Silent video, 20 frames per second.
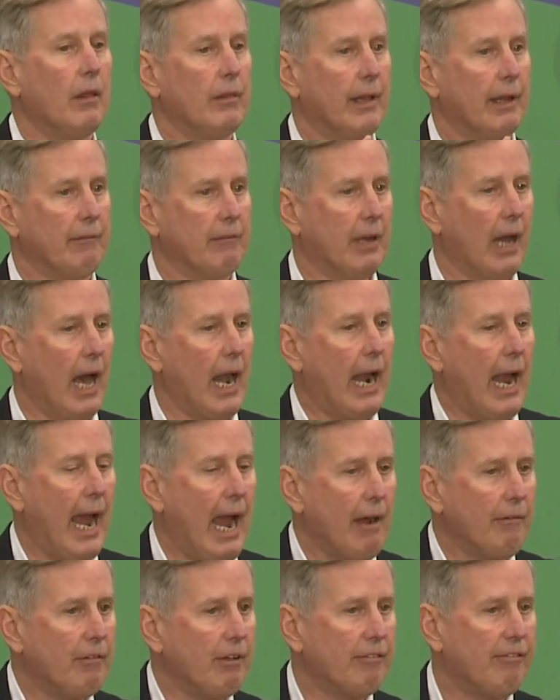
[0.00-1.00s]
They've got to
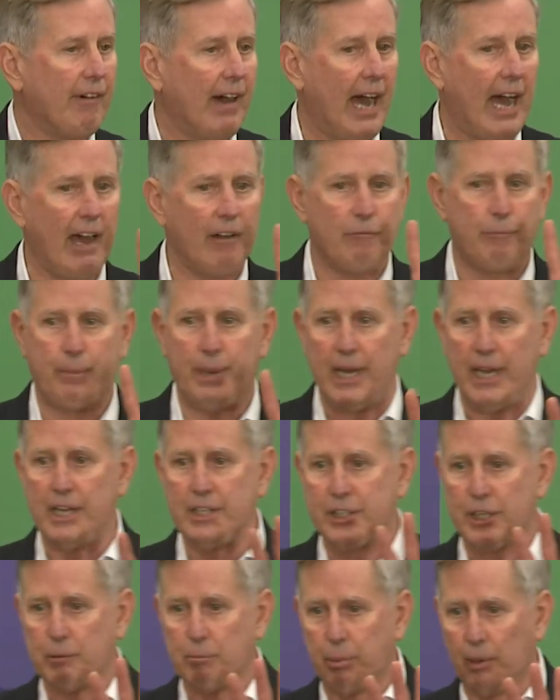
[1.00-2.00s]
have the 5
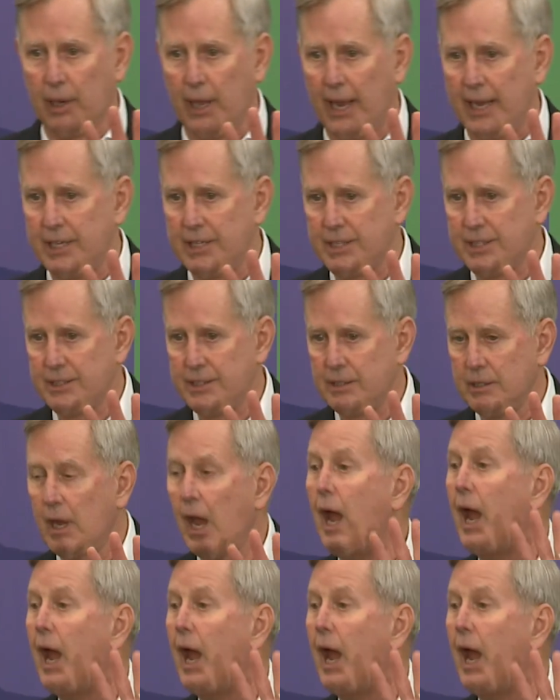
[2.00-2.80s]
P's in place,